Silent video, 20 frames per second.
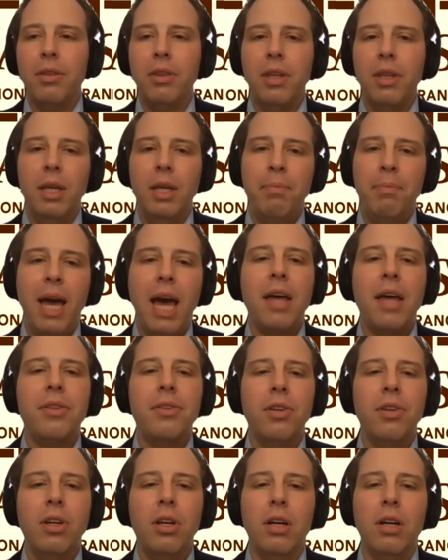the
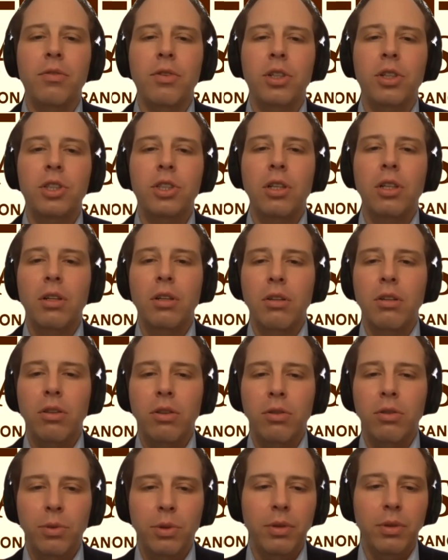path to coverage
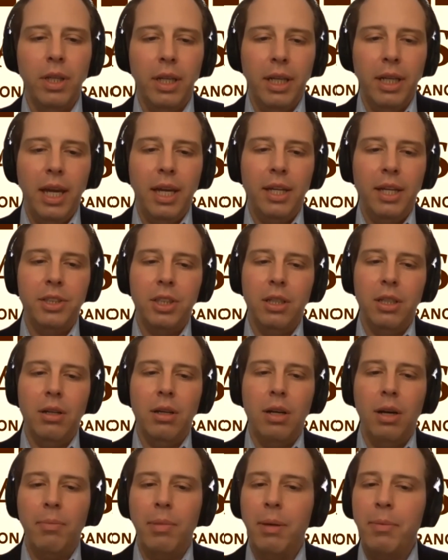through litigation.
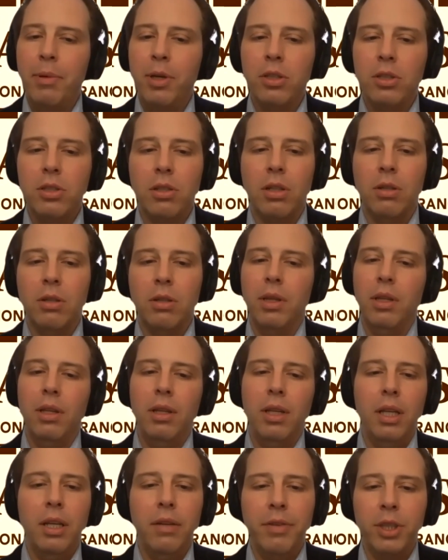Maybe you can start with
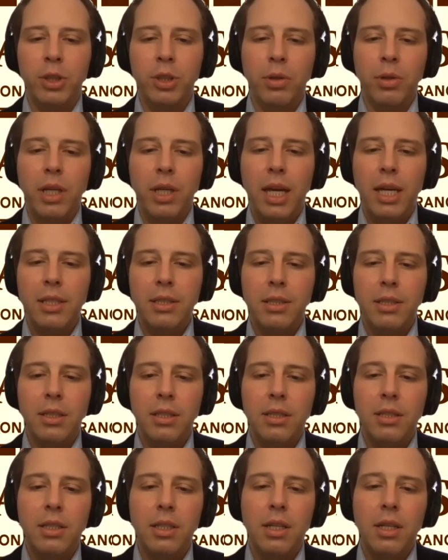individual
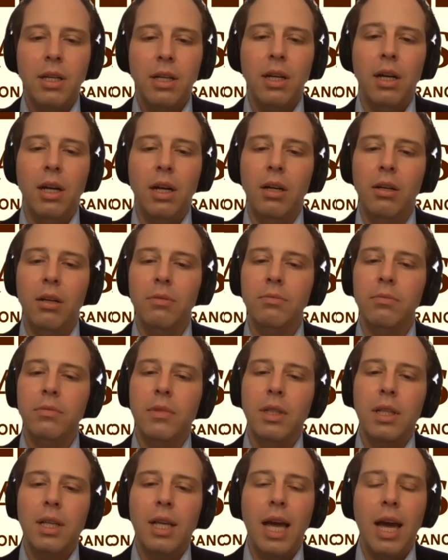cases,
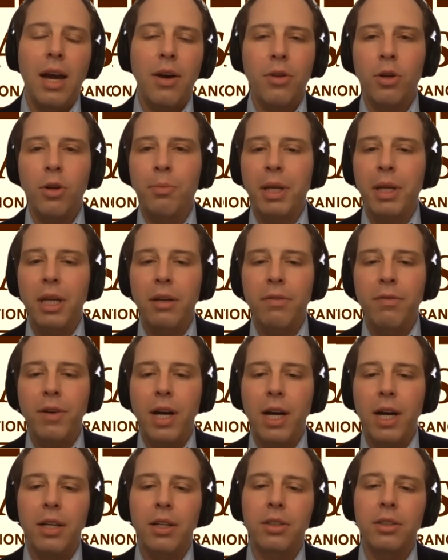how they're being
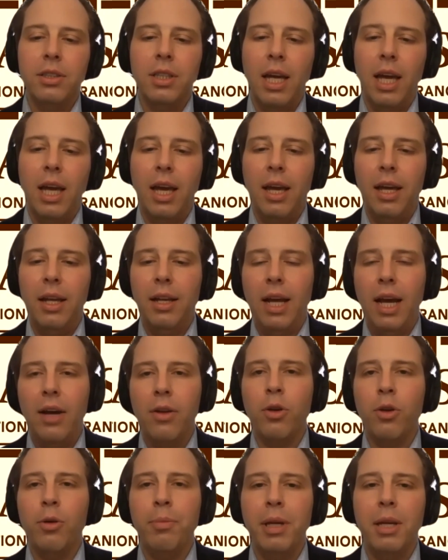filed, and how
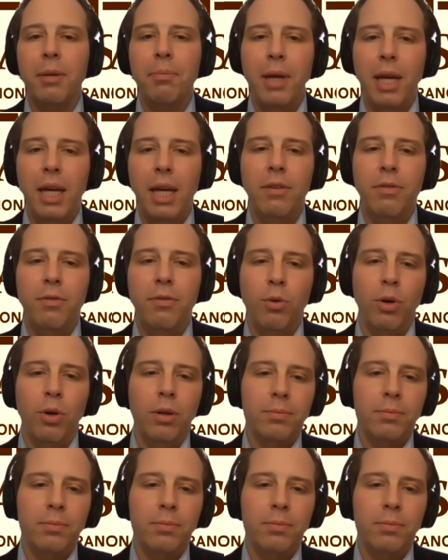they're being paid for.